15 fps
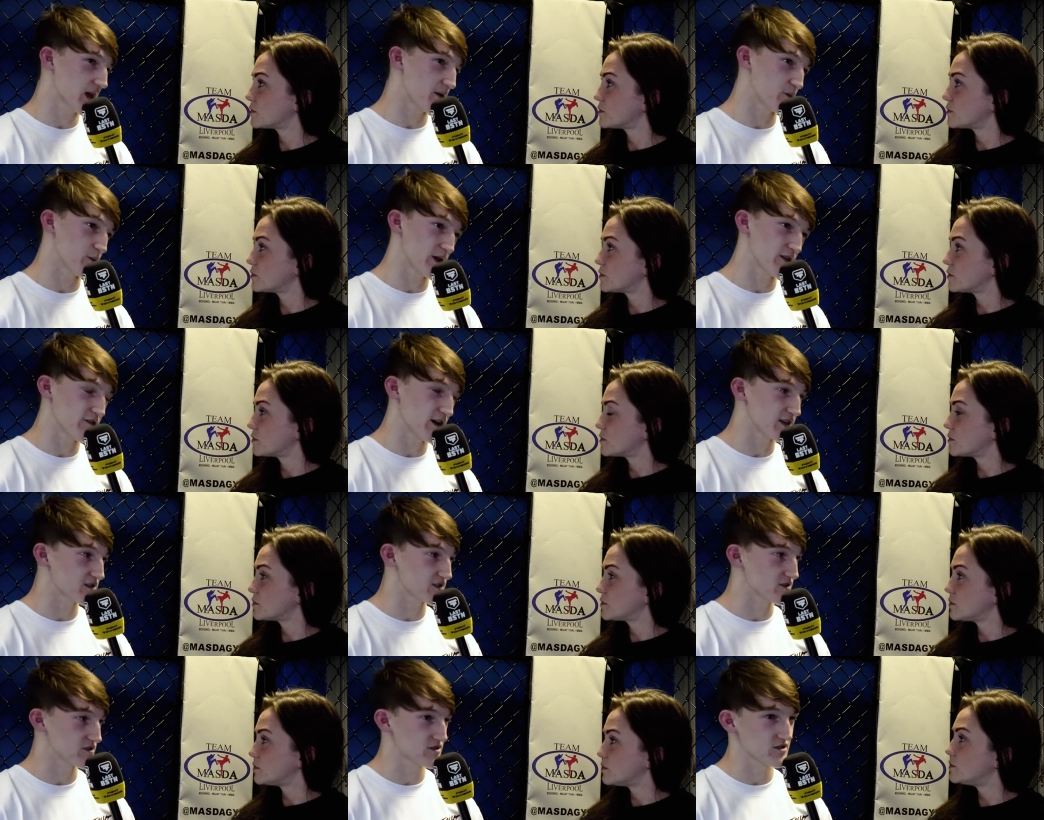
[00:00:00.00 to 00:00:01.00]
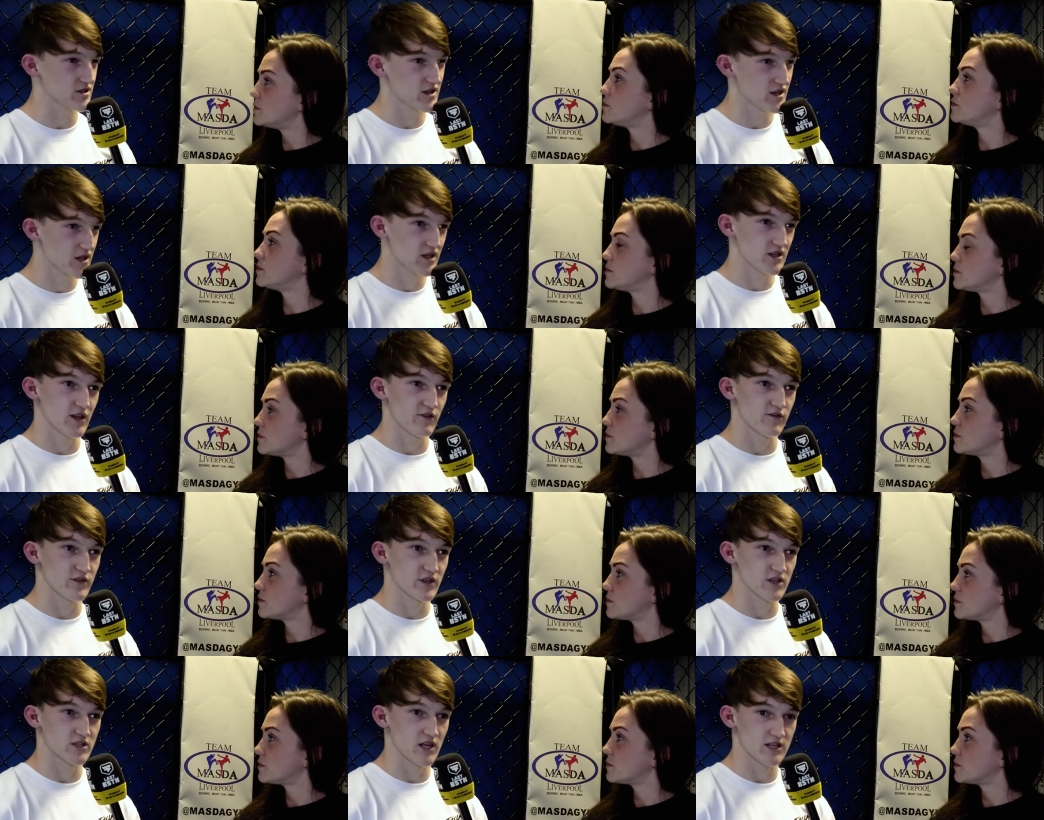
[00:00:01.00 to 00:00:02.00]
Speaker 1: MMA fighters,
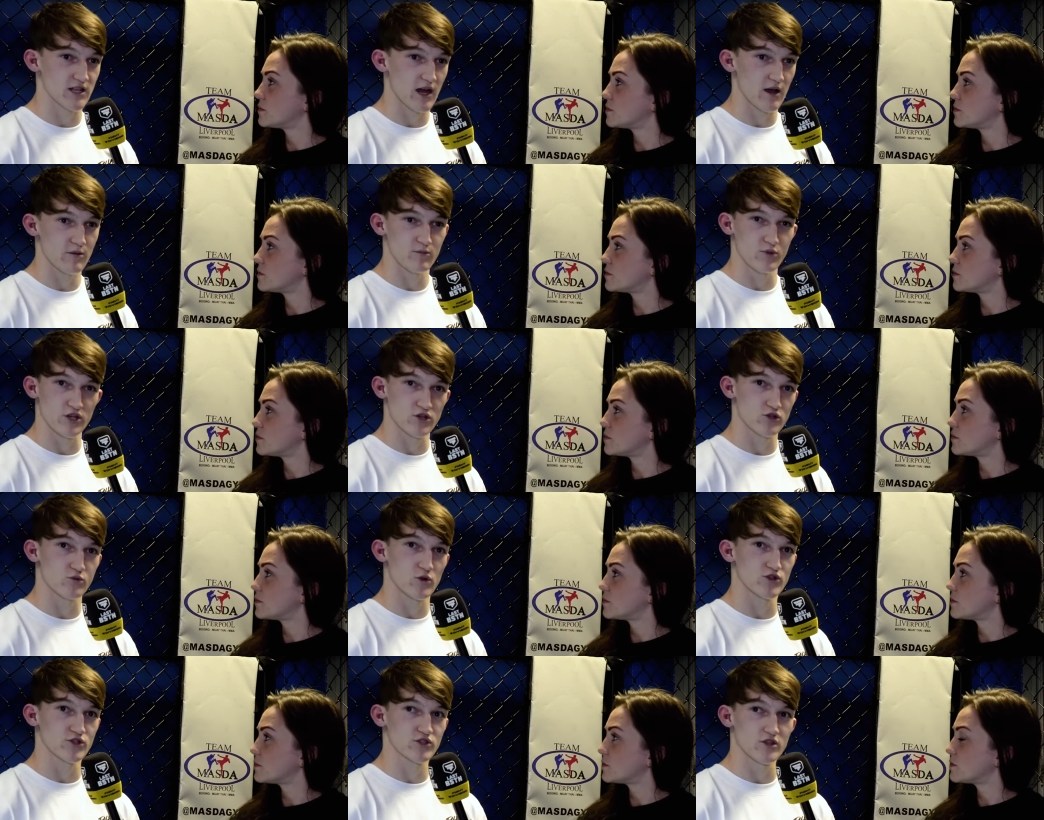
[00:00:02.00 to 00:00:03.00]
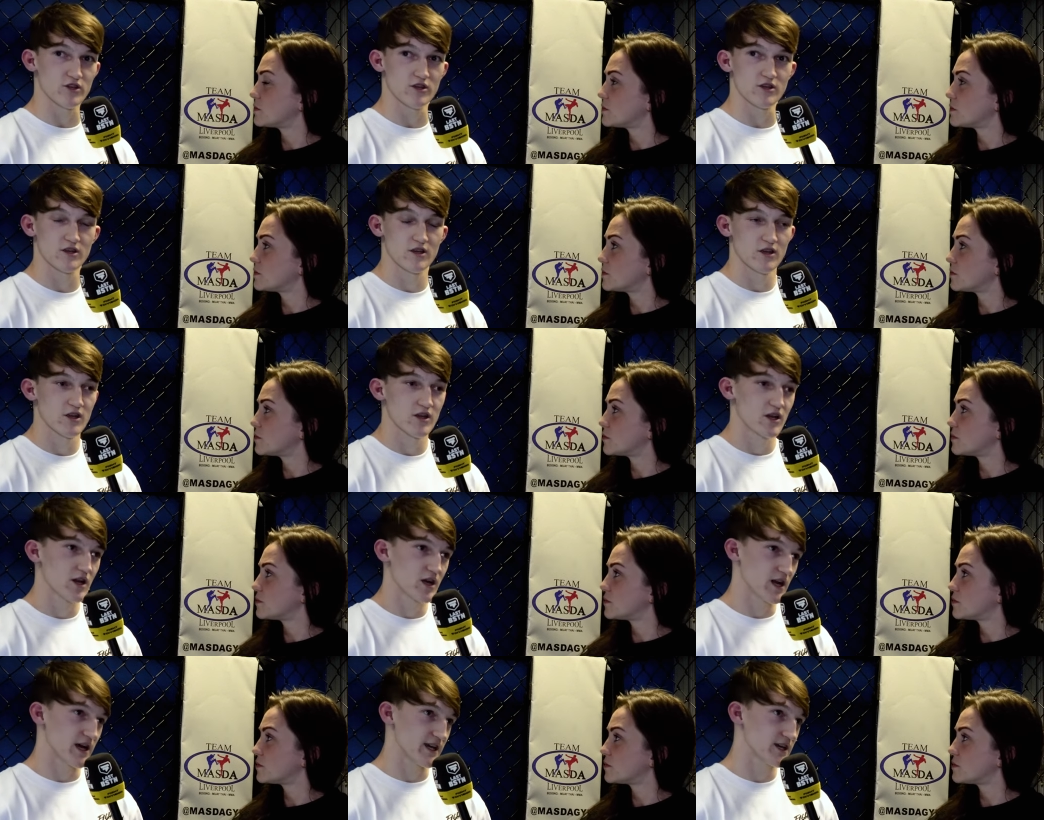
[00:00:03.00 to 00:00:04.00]
different things like that. But he just wants to,
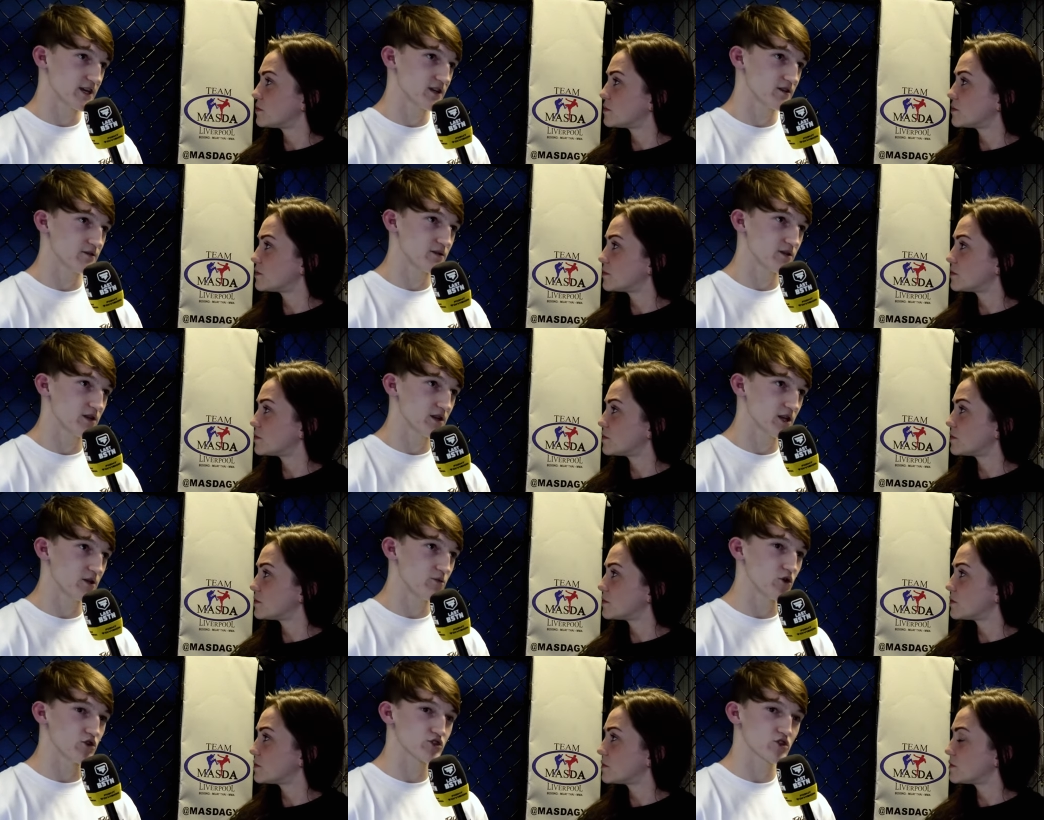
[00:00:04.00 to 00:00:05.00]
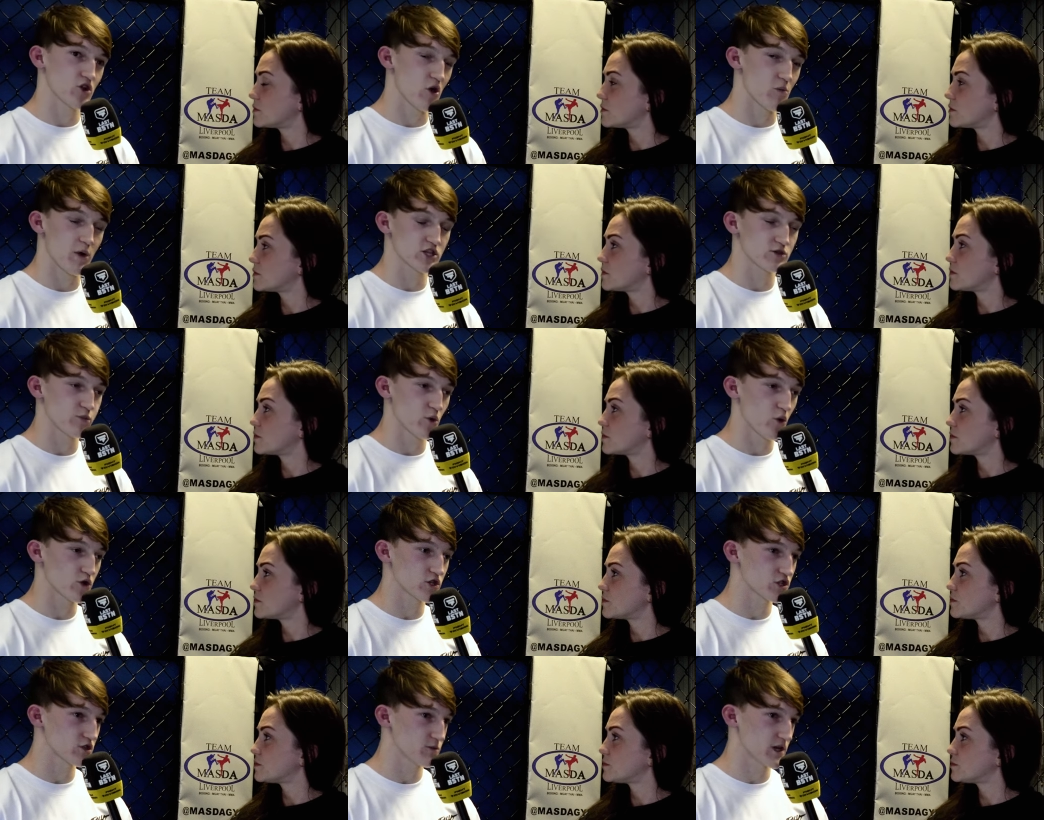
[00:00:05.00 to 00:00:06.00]
like, he wants combat
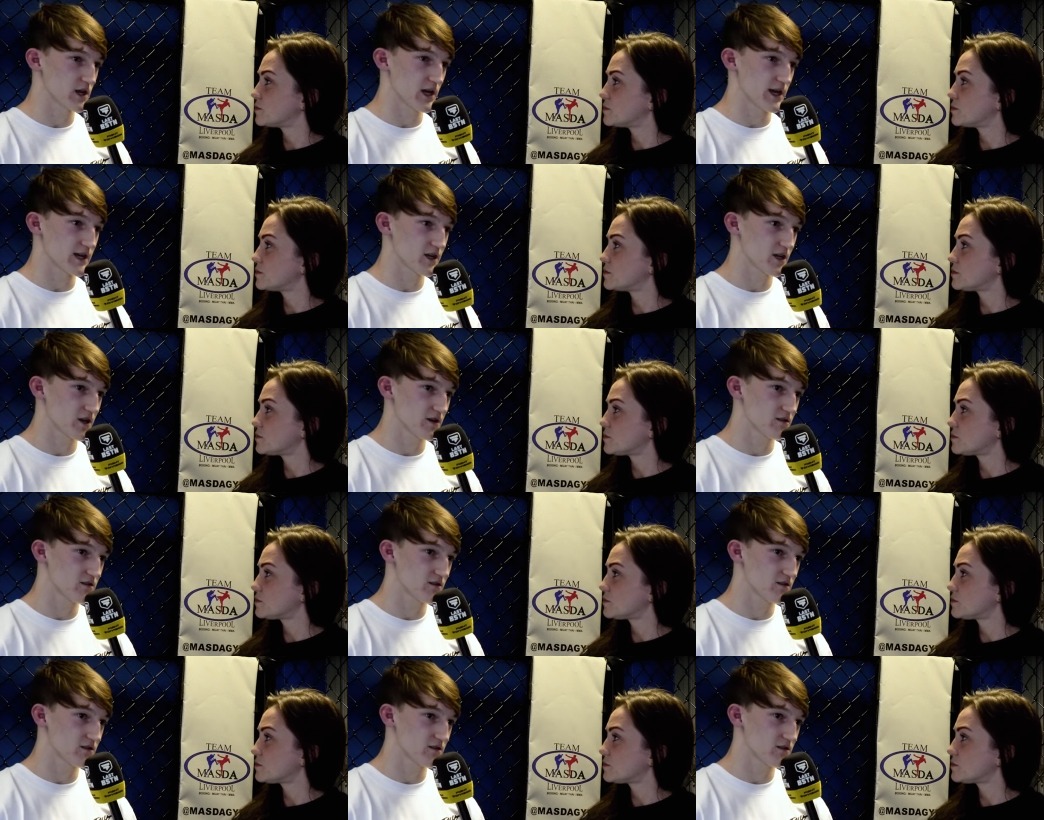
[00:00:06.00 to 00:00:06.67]
sports to be, like